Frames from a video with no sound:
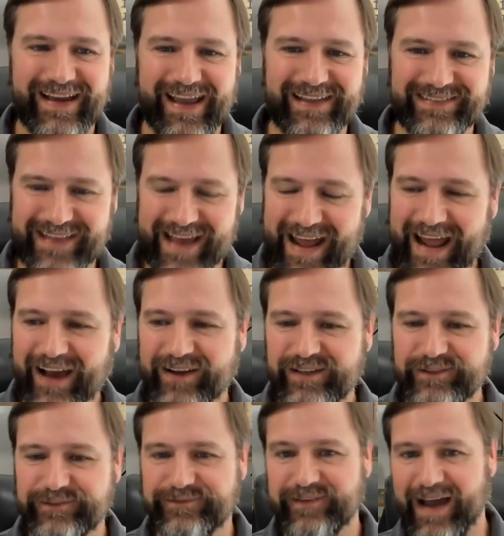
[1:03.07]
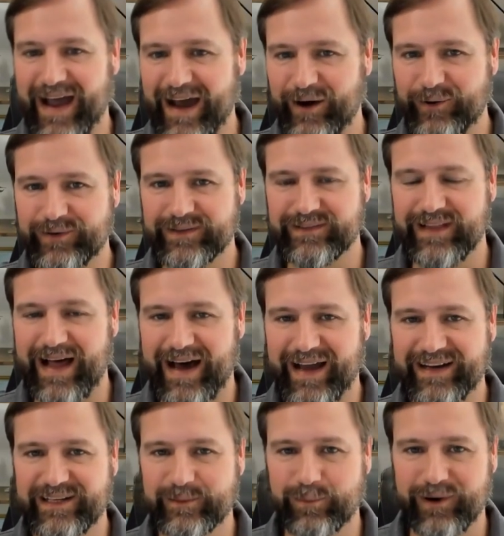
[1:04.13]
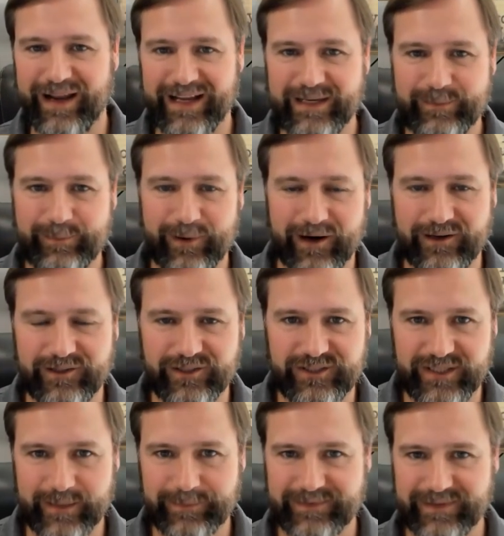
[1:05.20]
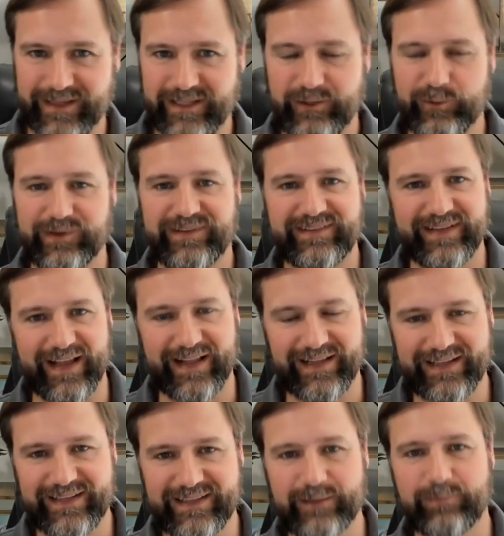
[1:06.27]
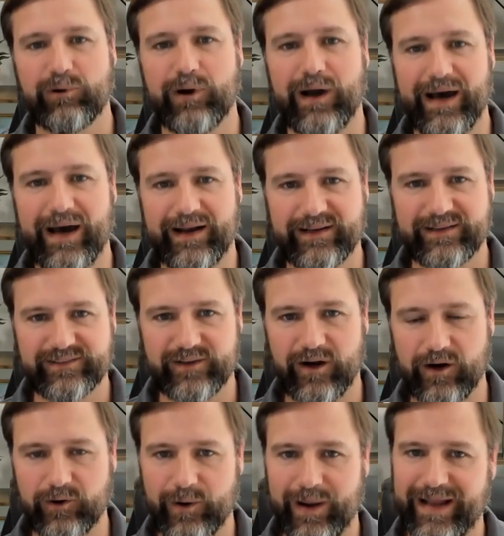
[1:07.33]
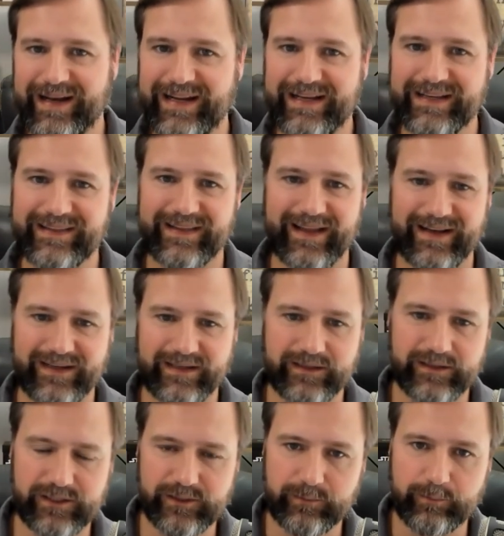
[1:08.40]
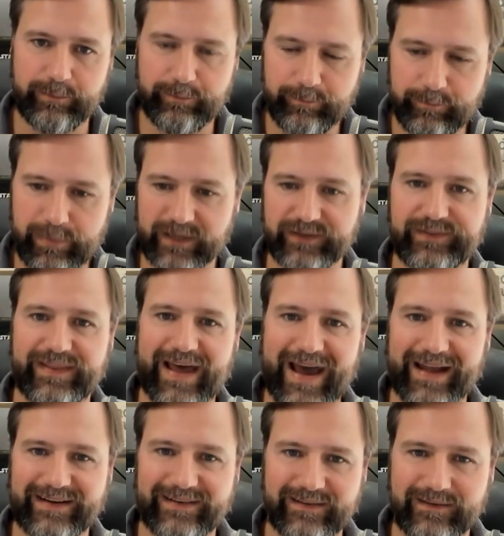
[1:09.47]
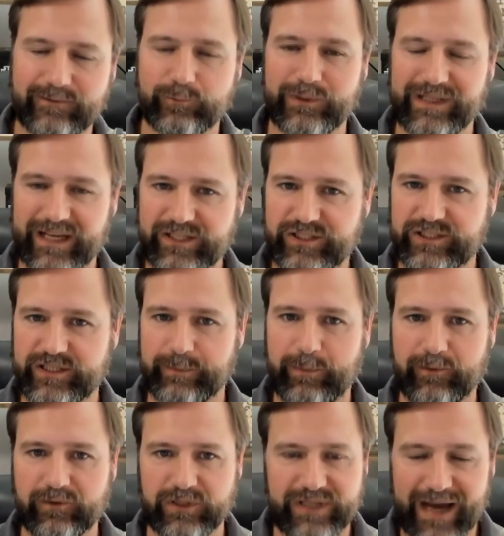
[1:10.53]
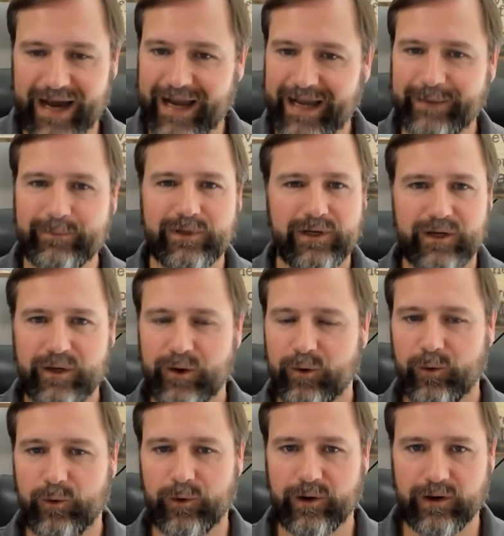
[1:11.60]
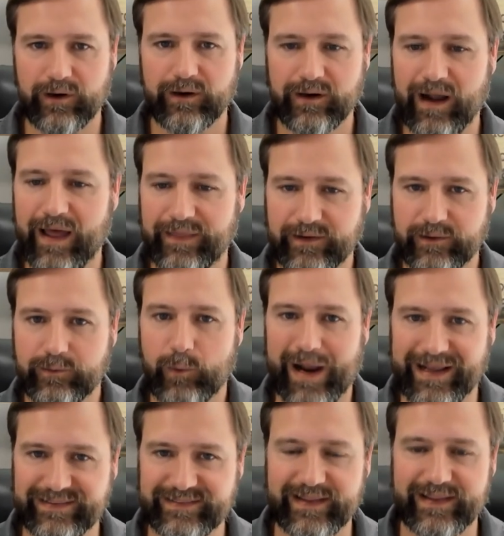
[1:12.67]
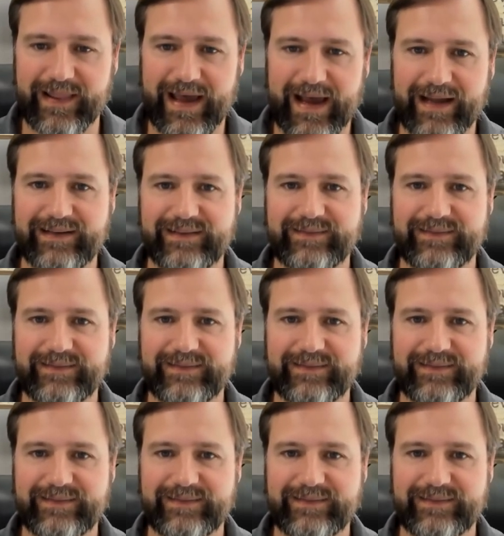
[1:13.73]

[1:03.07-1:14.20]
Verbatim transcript: is that how you found a lot of your brand partnerships? Like you were selling their products already and then you built that relationship over time, or other ways than that?